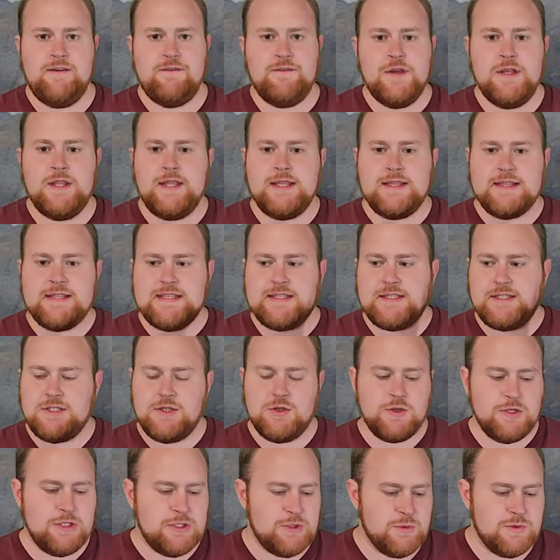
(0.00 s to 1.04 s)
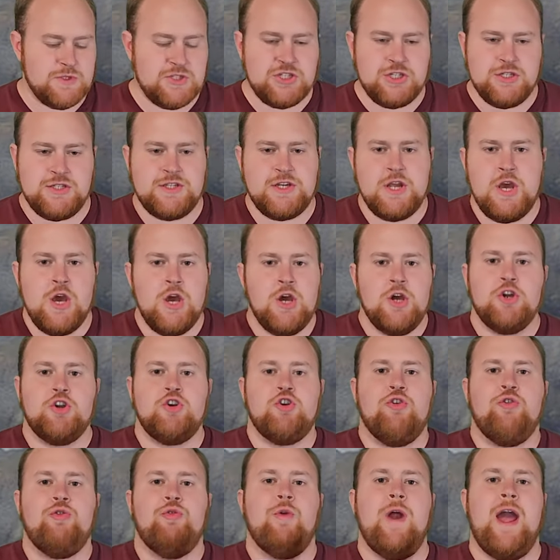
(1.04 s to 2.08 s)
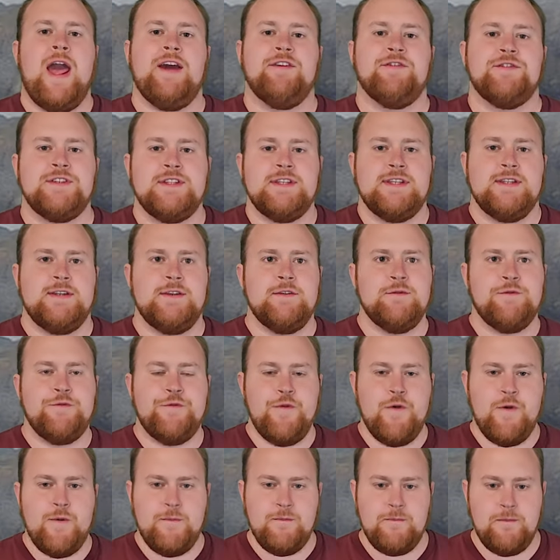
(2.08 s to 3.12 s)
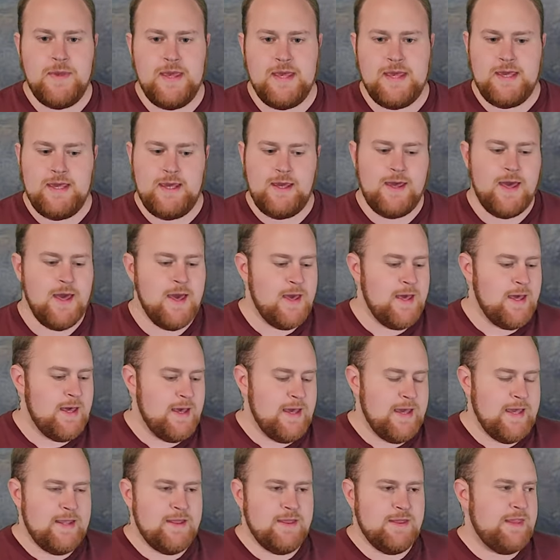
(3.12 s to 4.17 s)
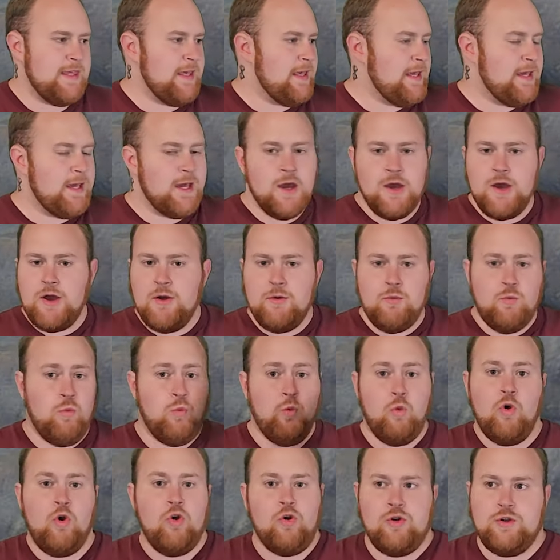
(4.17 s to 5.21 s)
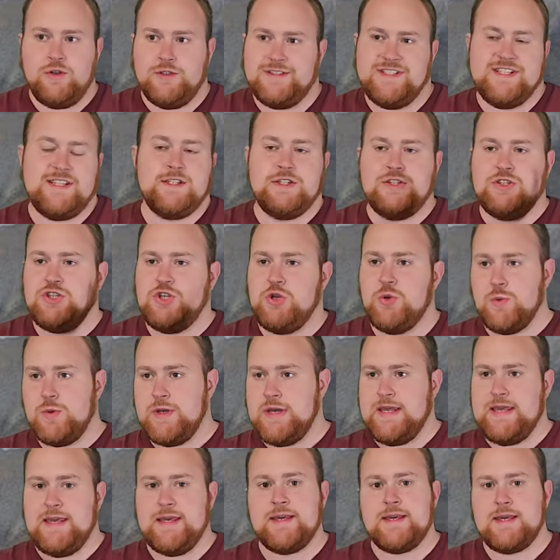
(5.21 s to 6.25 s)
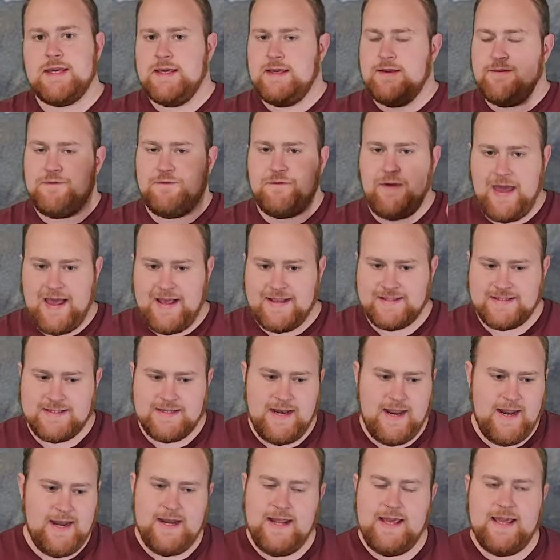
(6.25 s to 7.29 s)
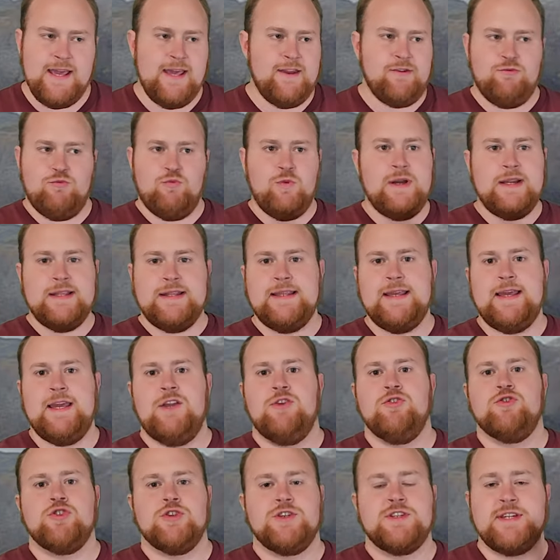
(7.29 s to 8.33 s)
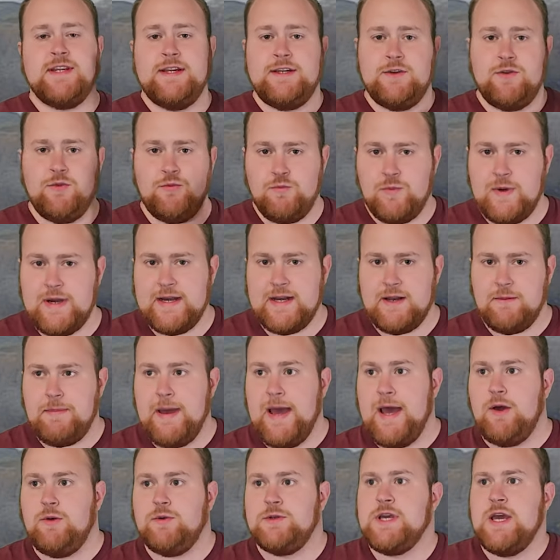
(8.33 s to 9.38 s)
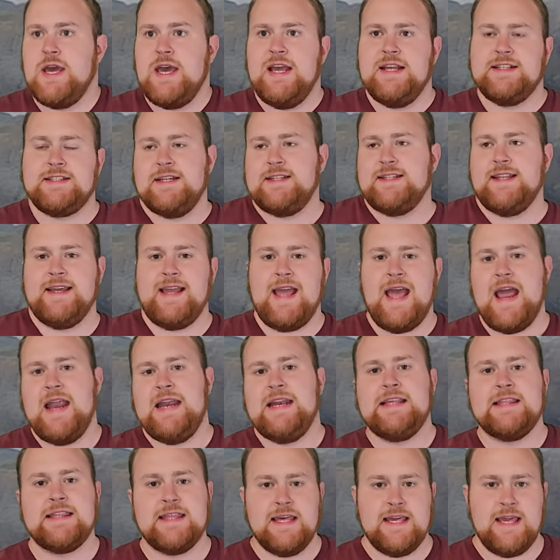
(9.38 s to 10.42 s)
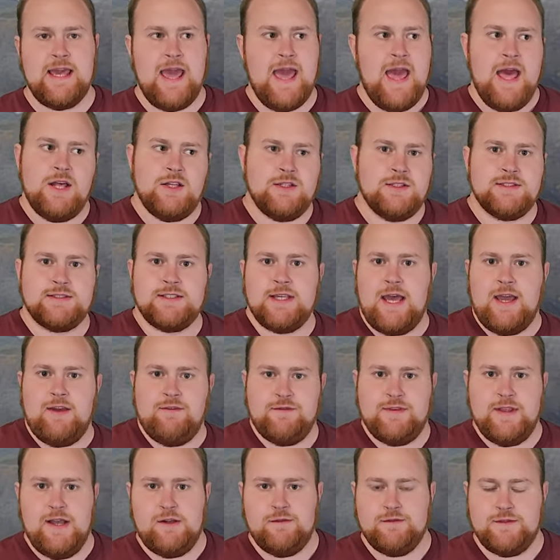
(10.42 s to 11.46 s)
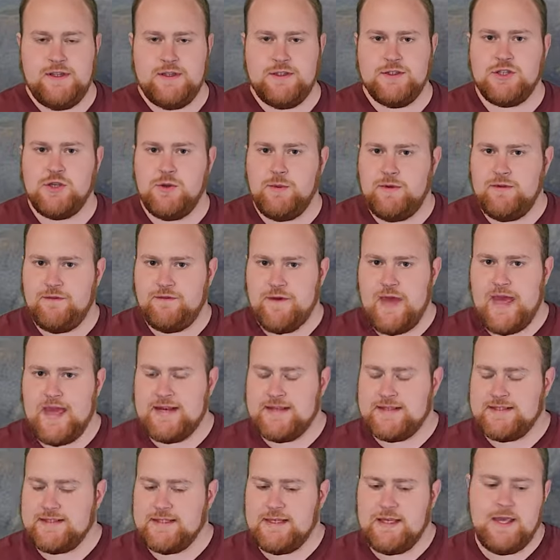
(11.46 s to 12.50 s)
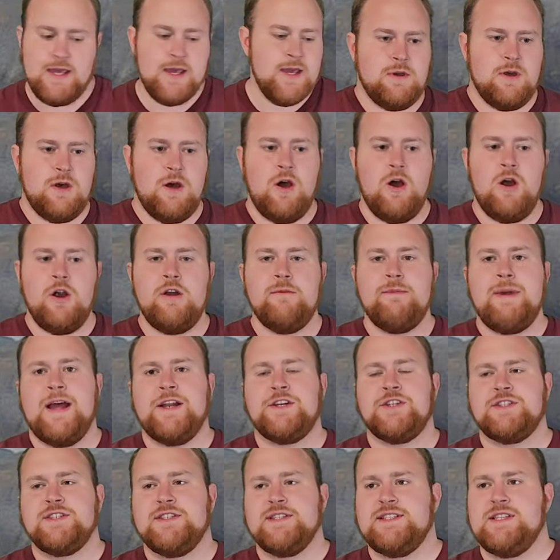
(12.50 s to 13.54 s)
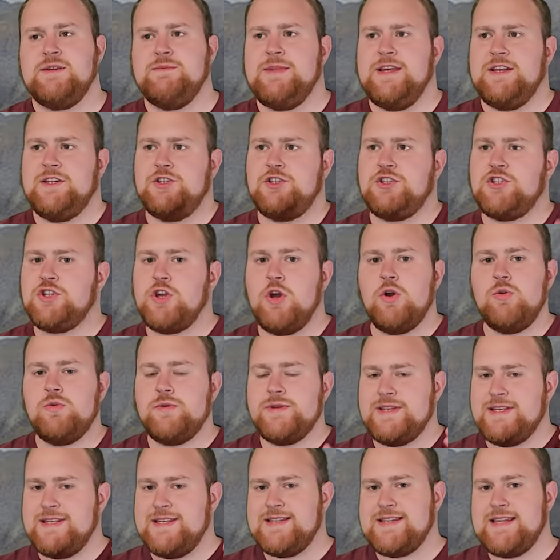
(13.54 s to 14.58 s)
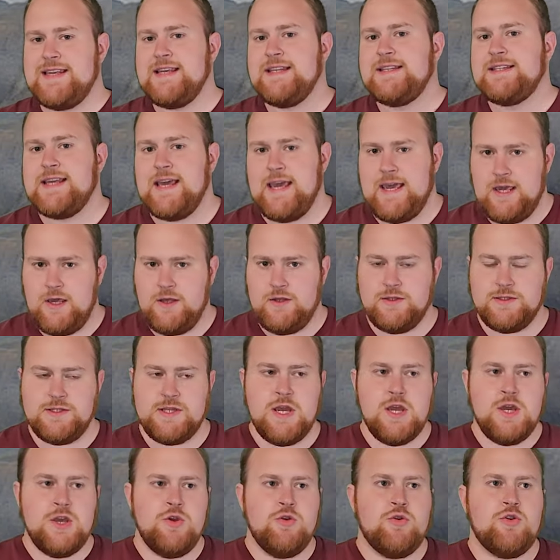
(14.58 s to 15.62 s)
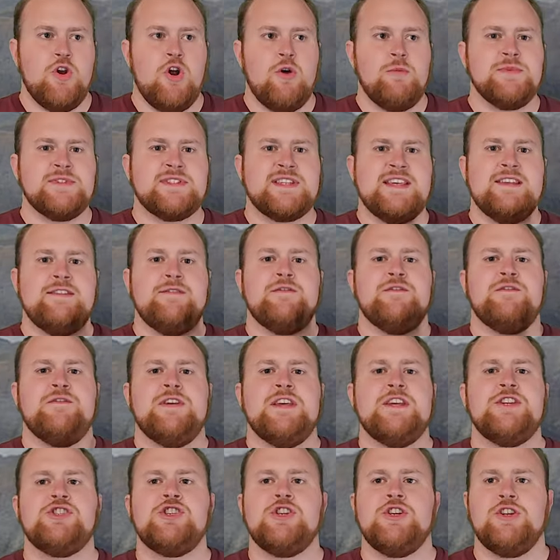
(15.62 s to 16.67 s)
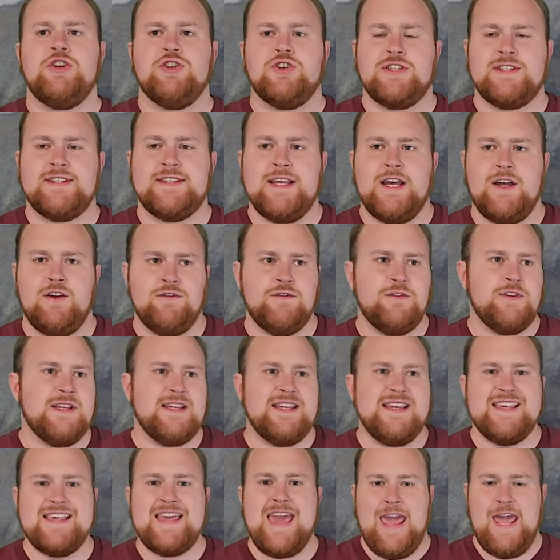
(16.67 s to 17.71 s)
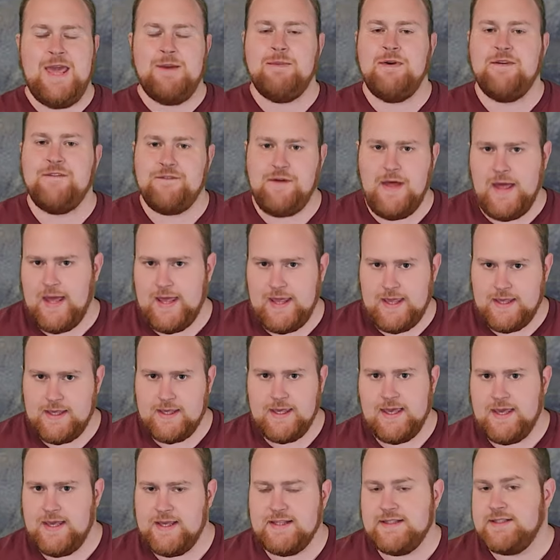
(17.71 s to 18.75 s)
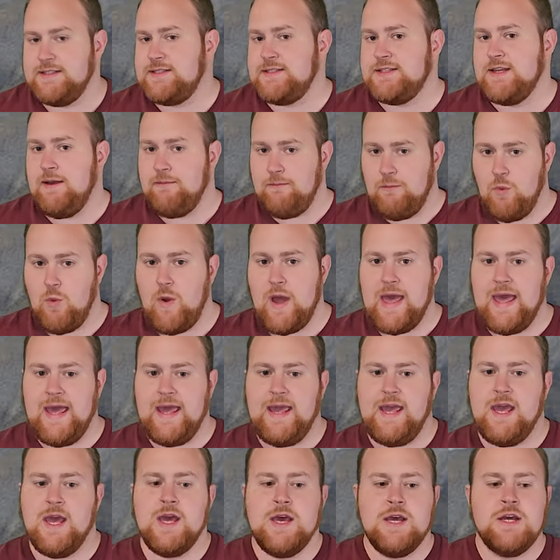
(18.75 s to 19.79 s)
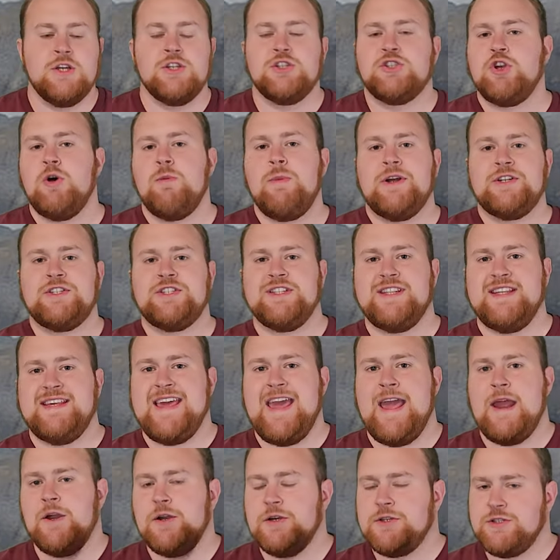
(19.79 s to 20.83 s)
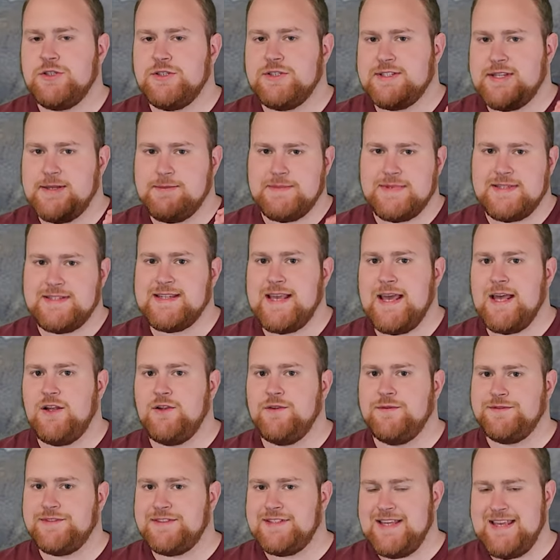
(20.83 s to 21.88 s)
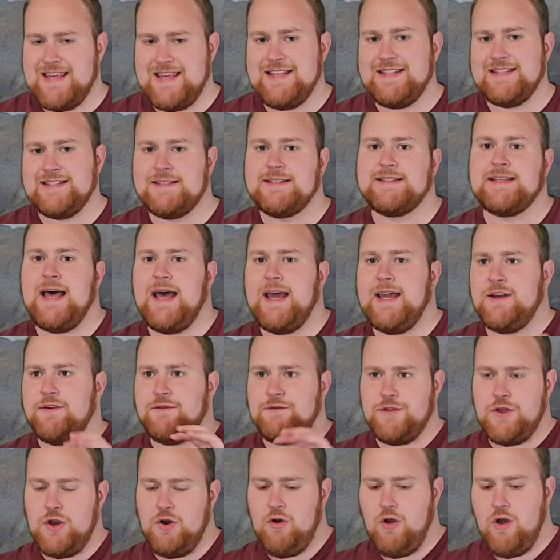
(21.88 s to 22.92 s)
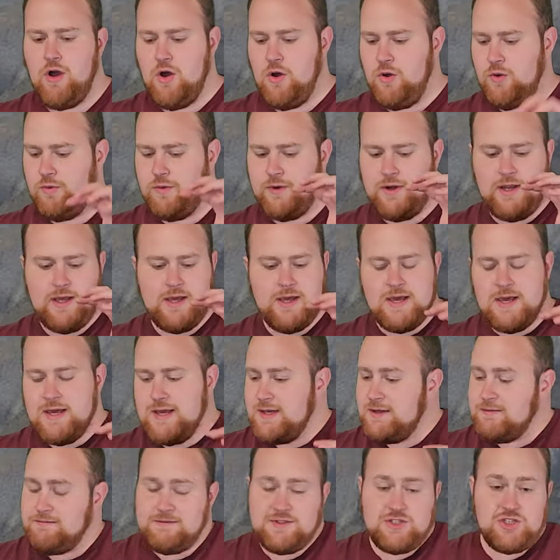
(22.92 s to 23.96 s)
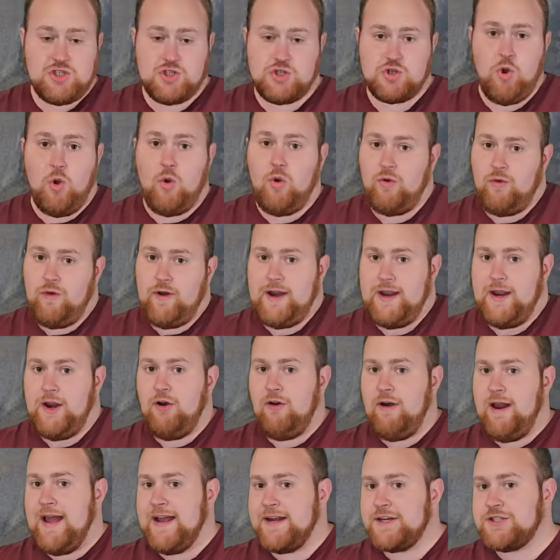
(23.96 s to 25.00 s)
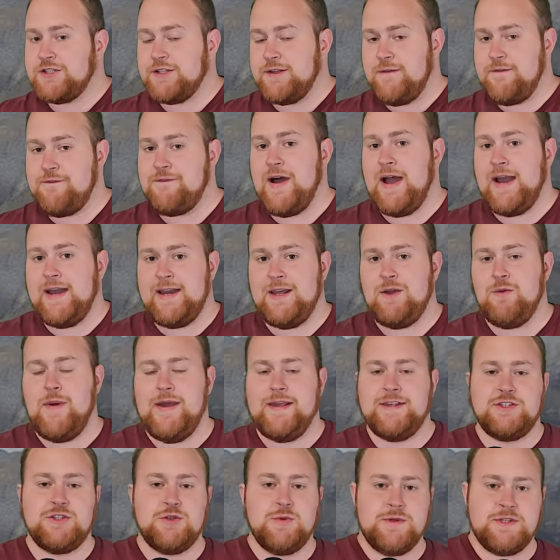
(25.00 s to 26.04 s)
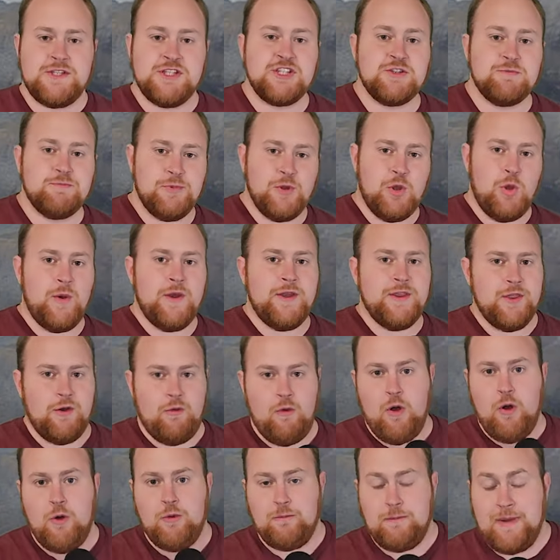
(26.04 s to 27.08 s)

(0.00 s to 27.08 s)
feel like this series was just crafted for me. The world is unique, fascinating, and really interesting to read about. It's unlike anything else I've delved into in fantasy. A hard magic system that is so detailed, you can almost envision yourself gamifying it in some way, so much that the characters themselves inside of their own story are actually finding ways to exploit their own